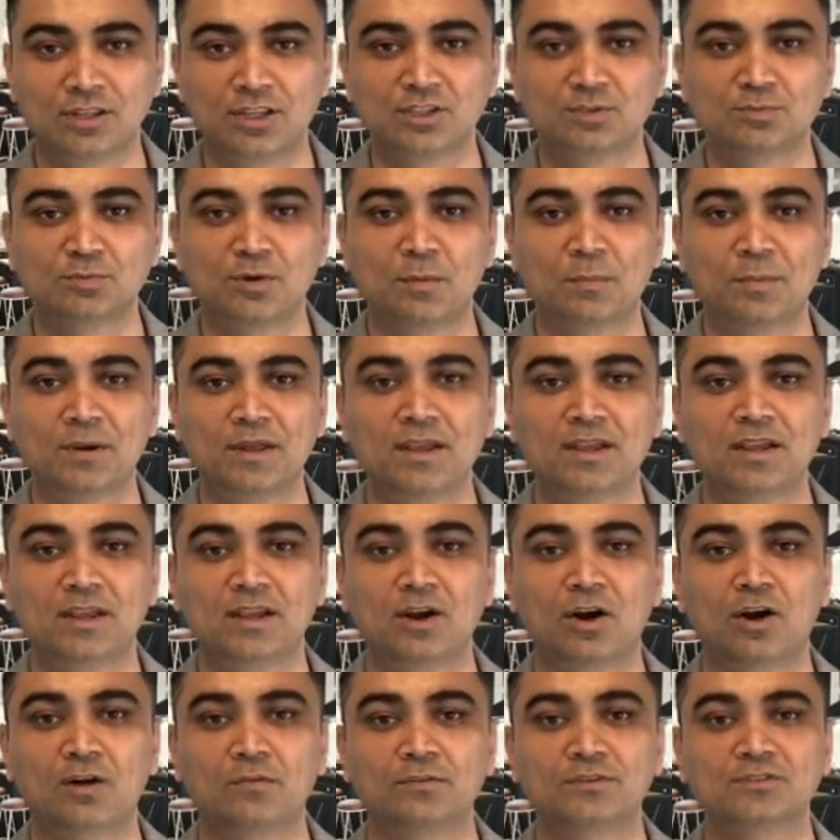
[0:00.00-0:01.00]
This
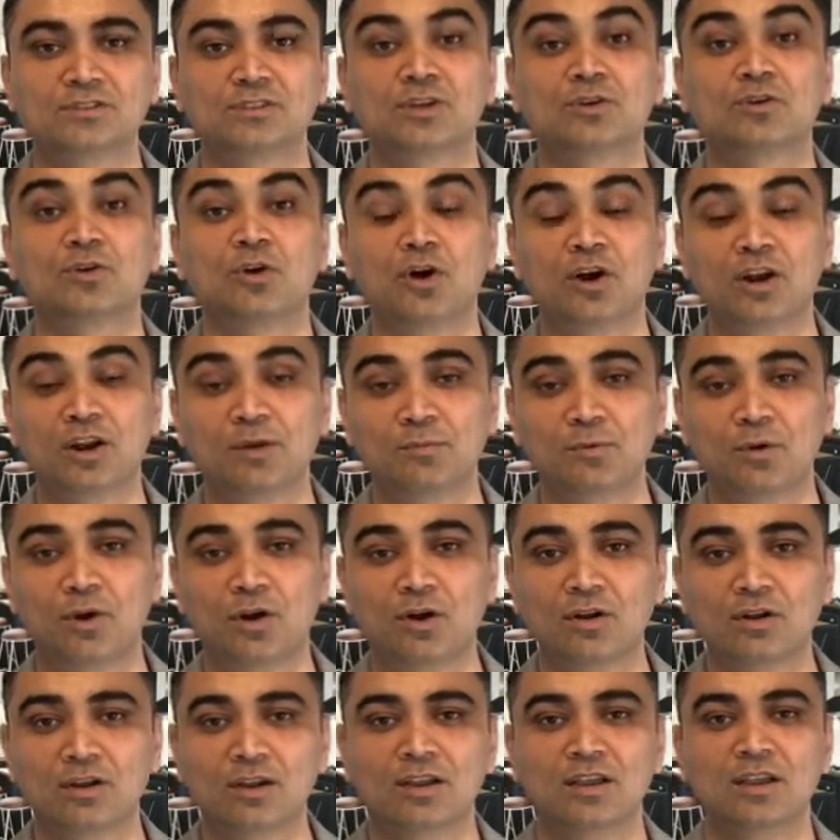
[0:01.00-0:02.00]
property offers a corner
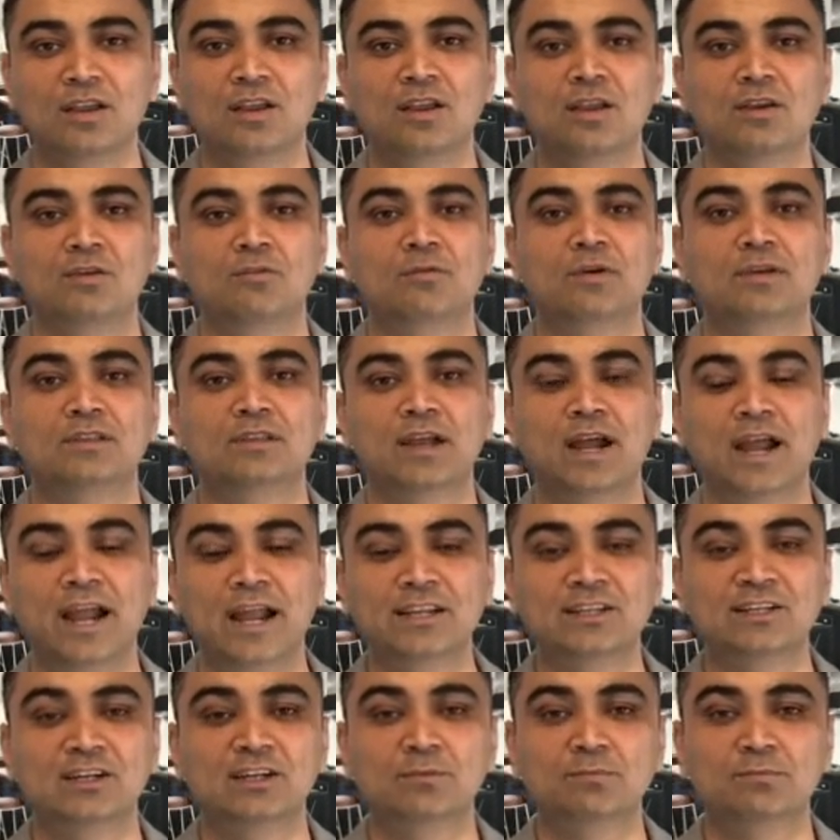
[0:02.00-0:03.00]
block with
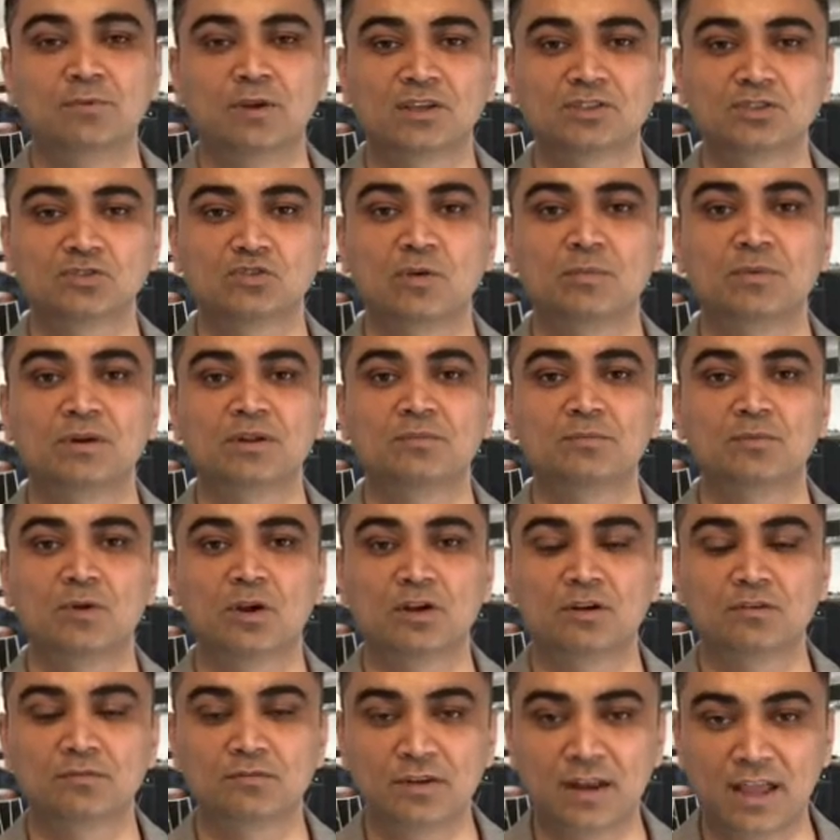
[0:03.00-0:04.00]
800 plus square meter
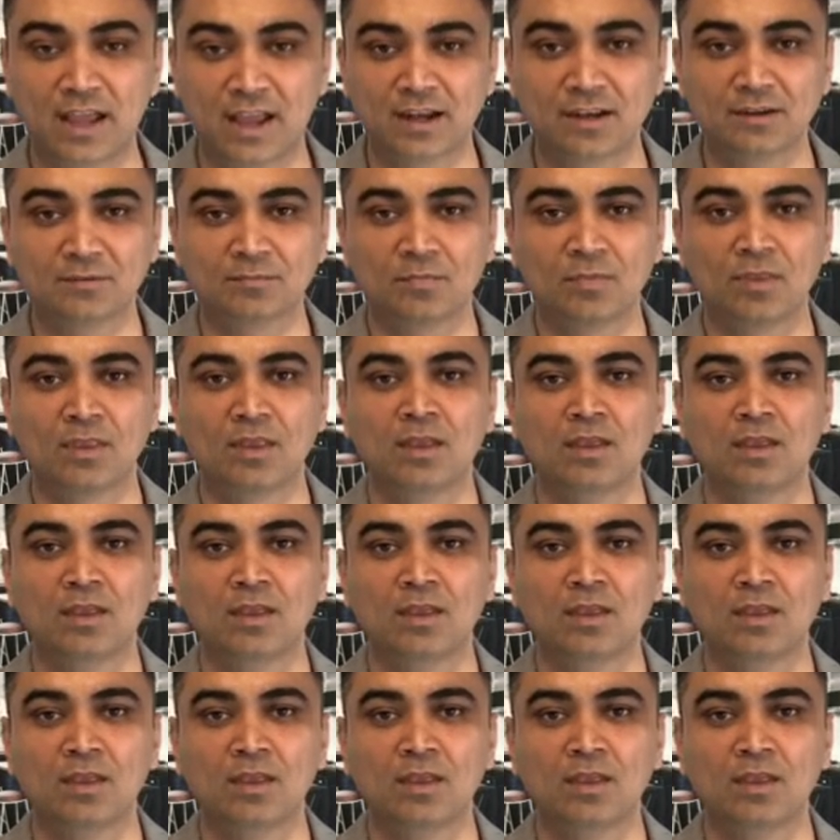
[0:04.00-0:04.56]
block of land.